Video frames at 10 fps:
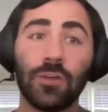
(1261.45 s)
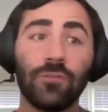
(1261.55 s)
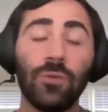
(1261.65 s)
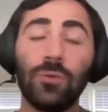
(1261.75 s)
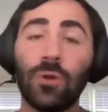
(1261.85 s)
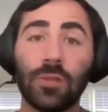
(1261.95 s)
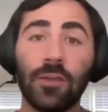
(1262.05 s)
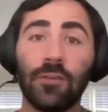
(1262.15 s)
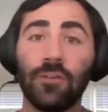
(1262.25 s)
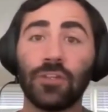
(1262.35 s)
If you don't
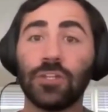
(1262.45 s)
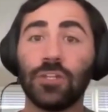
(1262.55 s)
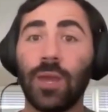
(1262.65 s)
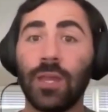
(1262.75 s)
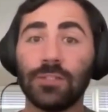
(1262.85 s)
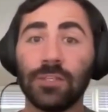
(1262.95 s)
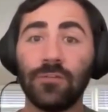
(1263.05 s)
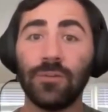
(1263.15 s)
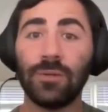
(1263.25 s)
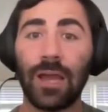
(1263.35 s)
like fish and you hate
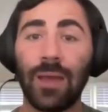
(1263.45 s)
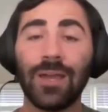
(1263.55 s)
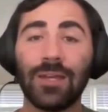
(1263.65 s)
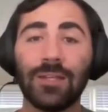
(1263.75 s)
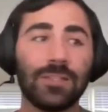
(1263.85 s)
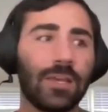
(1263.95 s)
seafood, I'm not going to